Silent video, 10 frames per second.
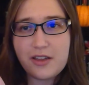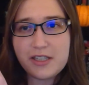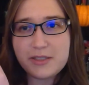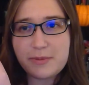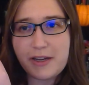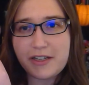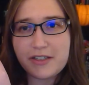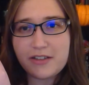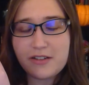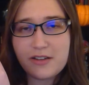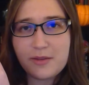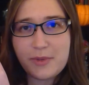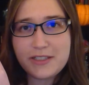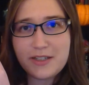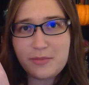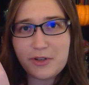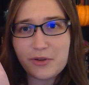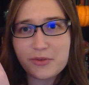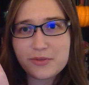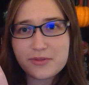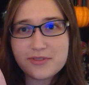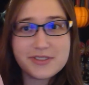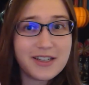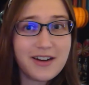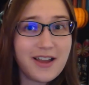inspired by Dumbo. Ta-da.